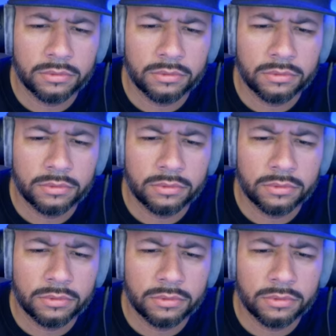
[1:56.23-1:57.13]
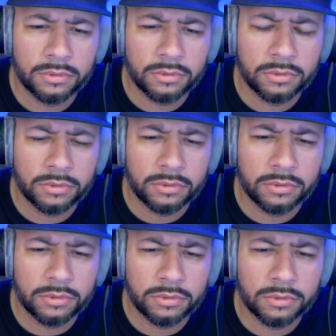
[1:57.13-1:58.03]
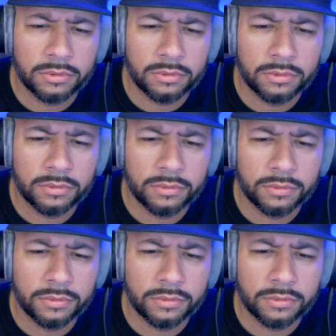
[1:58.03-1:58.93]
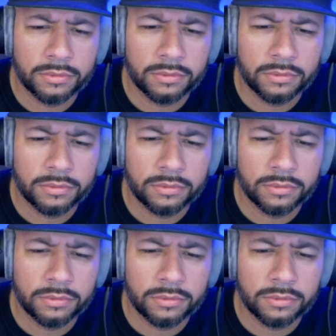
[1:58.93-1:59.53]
No words are spoken by the person on screen.